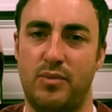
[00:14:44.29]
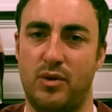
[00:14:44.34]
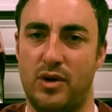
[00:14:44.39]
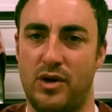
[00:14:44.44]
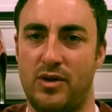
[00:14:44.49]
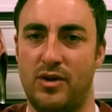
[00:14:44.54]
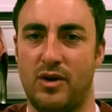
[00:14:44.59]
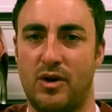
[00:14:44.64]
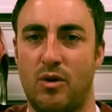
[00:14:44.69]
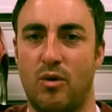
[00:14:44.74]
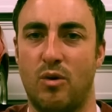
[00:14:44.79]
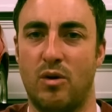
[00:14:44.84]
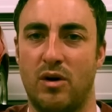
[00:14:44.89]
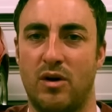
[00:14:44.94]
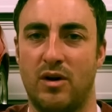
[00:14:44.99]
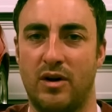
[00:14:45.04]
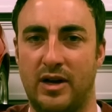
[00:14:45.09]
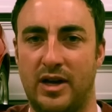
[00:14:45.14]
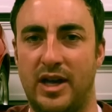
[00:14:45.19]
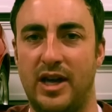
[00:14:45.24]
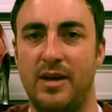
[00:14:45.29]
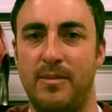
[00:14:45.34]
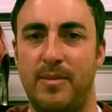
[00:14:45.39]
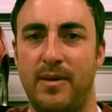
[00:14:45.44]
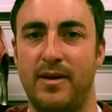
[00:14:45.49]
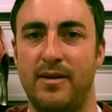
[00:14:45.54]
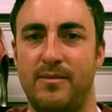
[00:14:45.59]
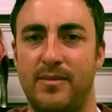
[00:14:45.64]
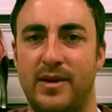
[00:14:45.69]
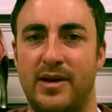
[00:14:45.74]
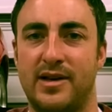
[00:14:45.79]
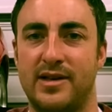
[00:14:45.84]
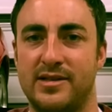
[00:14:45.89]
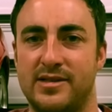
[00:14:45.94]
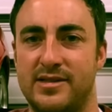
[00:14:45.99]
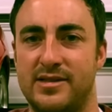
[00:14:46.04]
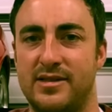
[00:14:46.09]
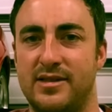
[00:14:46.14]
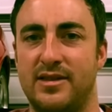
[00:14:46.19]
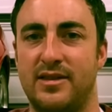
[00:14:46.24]
put it in the corner and keep it
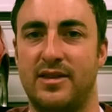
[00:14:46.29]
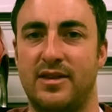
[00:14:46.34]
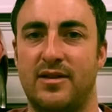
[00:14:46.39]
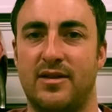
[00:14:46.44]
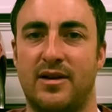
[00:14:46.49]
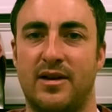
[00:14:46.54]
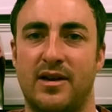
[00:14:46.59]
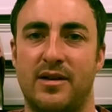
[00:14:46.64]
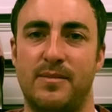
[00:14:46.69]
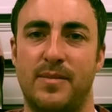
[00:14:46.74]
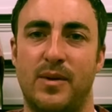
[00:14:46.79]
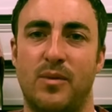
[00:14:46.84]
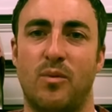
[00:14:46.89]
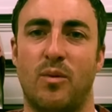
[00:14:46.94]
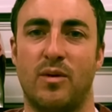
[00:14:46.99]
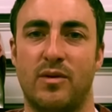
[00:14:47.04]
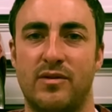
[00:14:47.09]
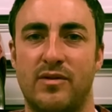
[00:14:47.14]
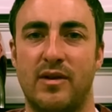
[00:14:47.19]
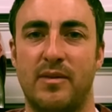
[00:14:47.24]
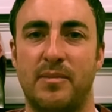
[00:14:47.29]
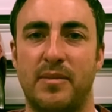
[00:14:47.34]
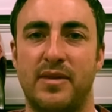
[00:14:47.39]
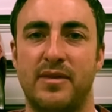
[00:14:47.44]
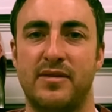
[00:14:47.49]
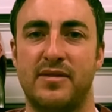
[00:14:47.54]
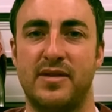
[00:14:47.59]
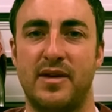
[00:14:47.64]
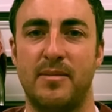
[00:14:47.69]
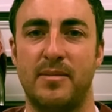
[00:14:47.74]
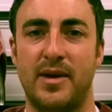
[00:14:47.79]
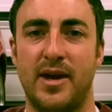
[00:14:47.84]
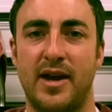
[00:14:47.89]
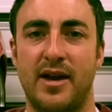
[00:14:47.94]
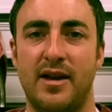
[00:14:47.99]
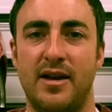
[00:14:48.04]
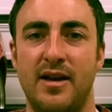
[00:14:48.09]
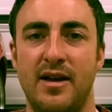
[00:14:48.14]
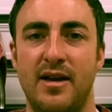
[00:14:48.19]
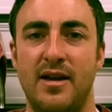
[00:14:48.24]
because they're going to be worth something
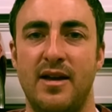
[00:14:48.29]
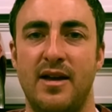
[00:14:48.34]
someday.